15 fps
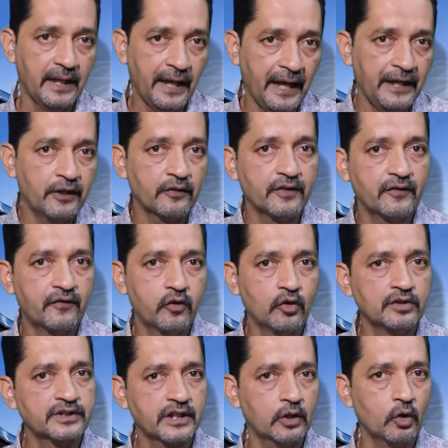end of the
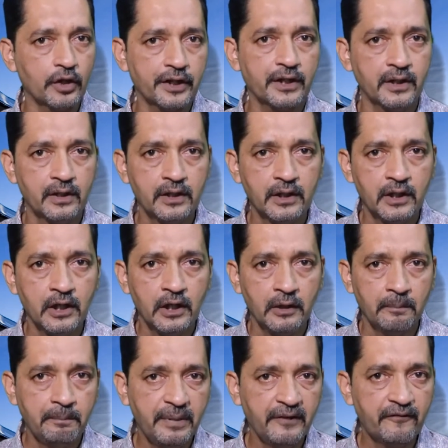phone said, "Okay,
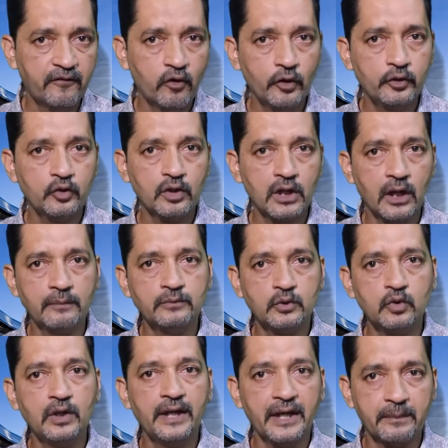before you come
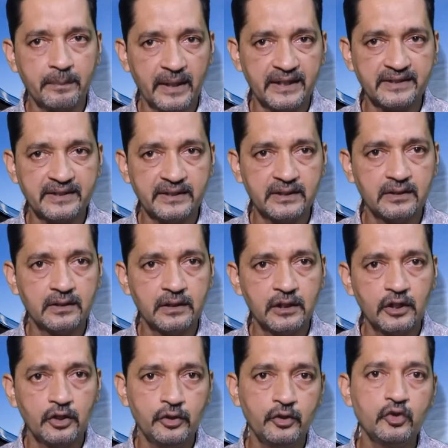to Lake Placid,
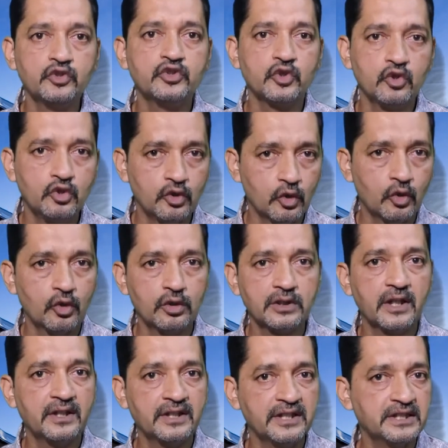you should know
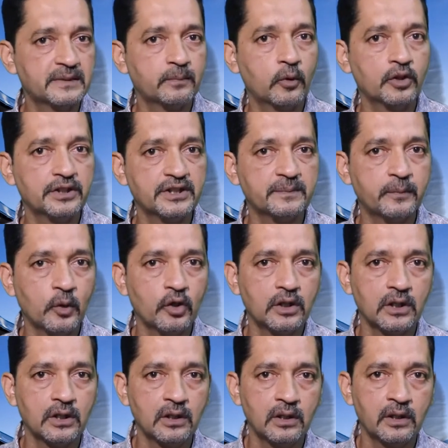that this sport is
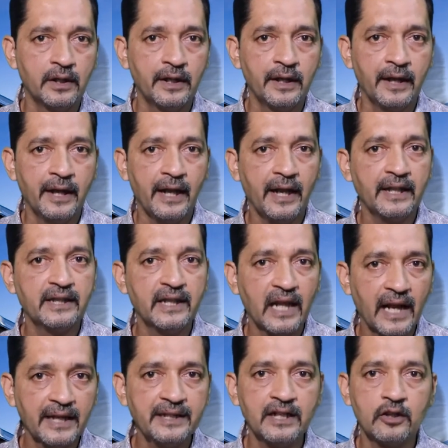brutal and
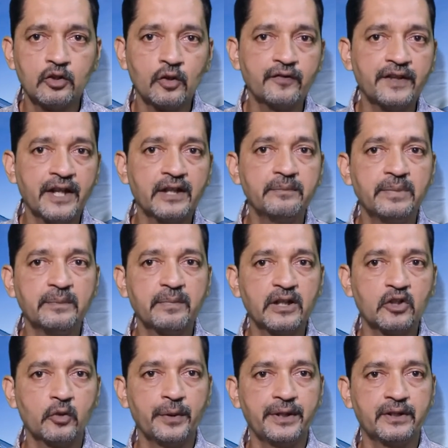9 out of 10
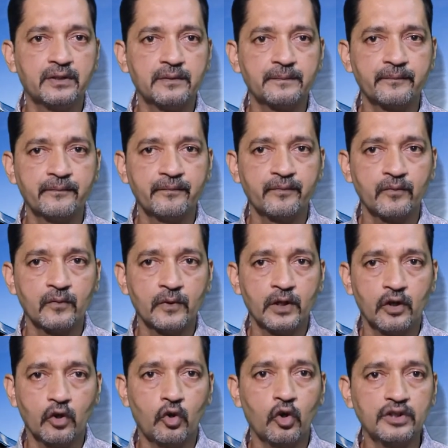people quit."
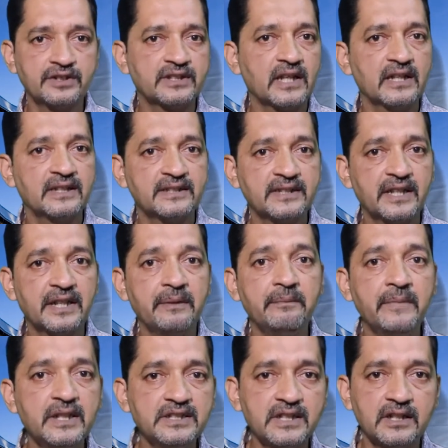Gonzalez then
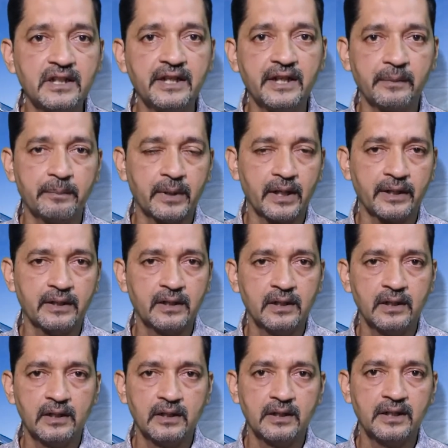immediately replied,
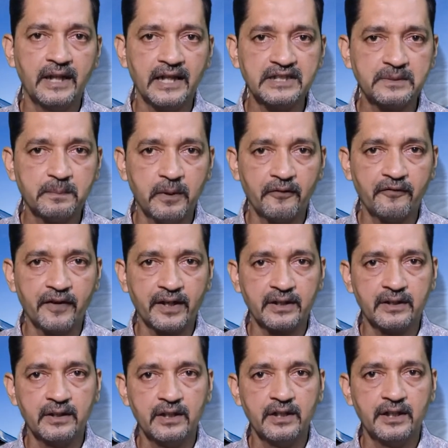"That's
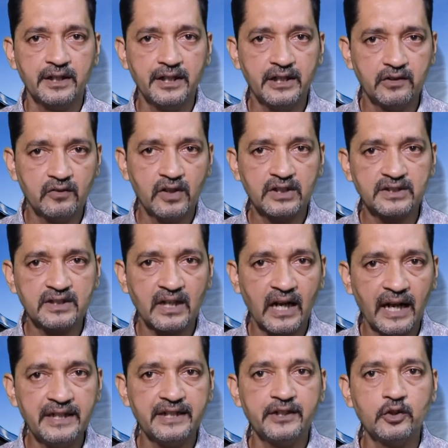perfect. It works
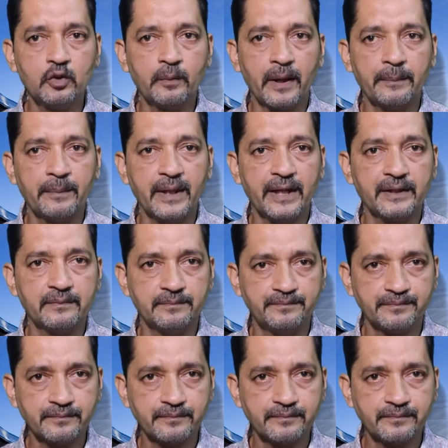right into my plan."